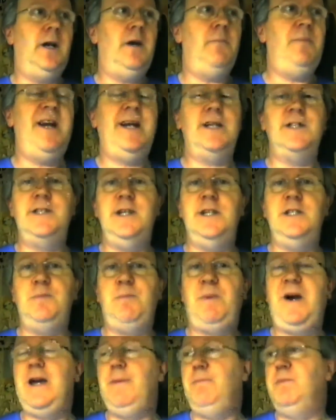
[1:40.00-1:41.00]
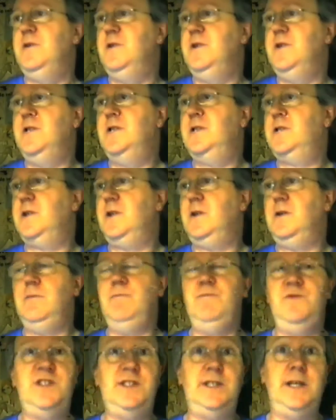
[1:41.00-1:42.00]
magazines, papers,
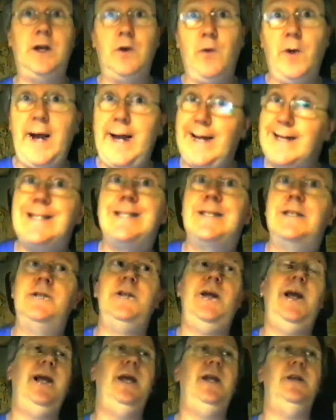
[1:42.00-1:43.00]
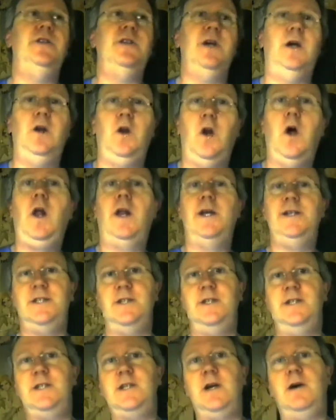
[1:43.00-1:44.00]
cigarettes and lollies
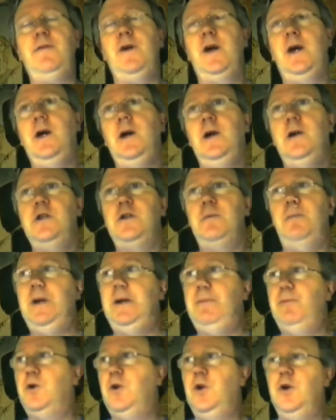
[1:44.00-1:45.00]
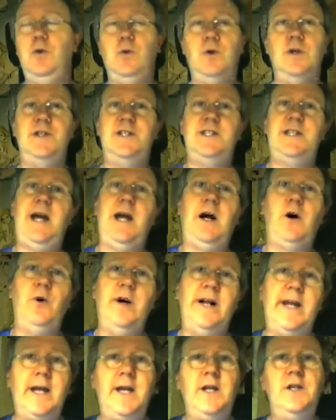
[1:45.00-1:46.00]
and stuff to people who were
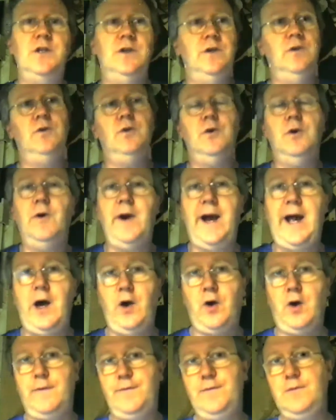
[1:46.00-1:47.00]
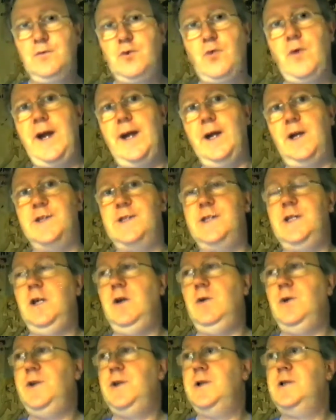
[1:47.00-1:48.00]
staggering into or out of Crown
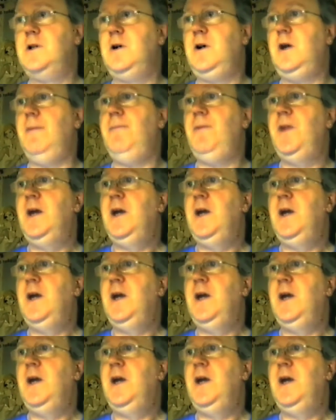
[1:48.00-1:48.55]
Casino at the time.